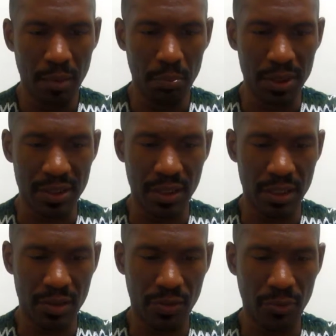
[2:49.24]
But
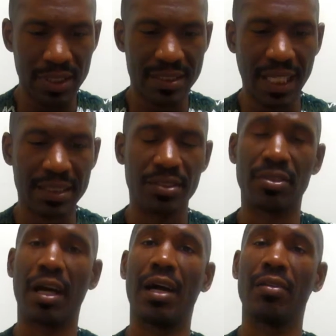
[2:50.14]
the 3 sections
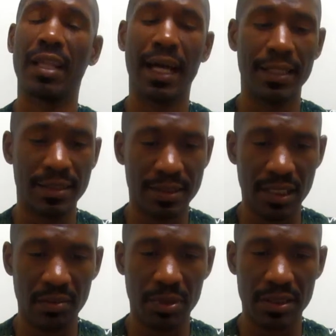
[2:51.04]
are outlined in the
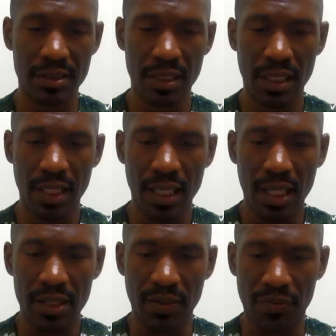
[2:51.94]
syllabus.
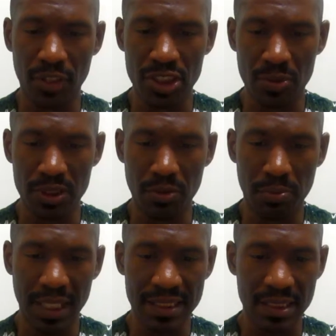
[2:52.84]
The first one, you would
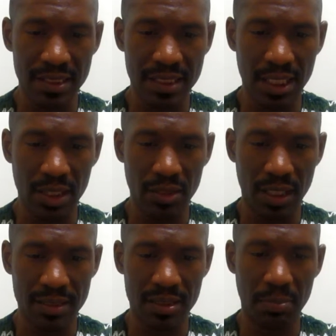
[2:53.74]
basically tell
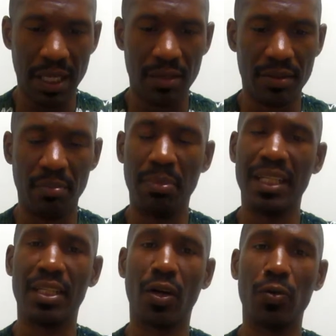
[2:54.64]
us about the
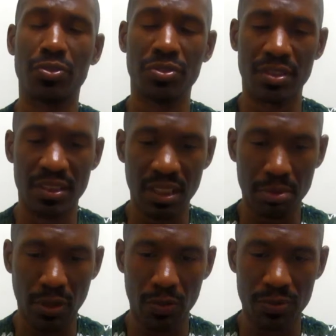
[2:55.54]
many cultures and
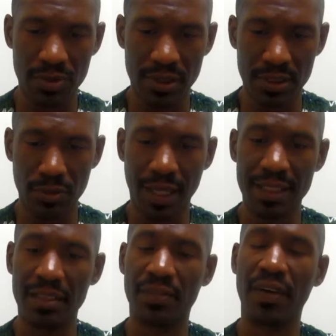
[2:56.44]
subcultures that you
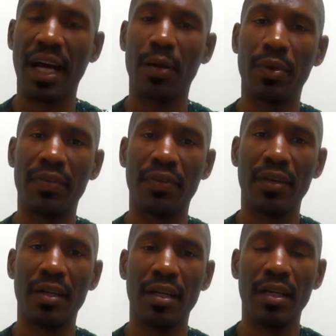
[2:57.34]
identify with.
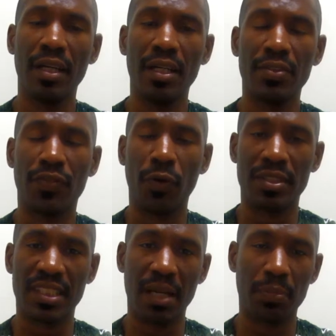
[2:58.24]
For
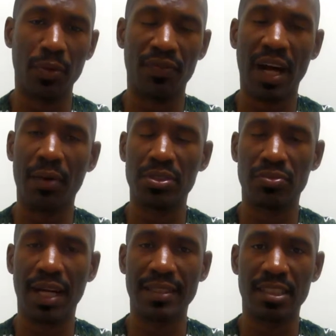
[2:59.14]
example, if I was
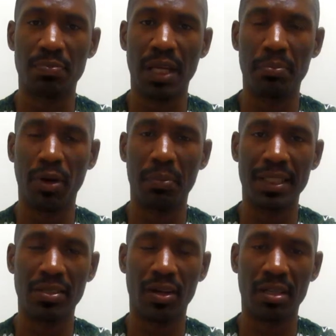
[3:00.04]
to write this paper, I may
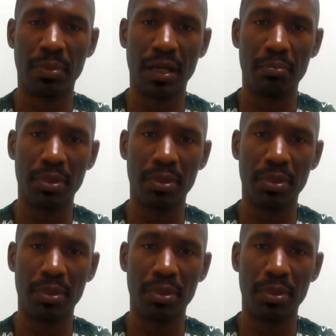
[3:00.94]
talk about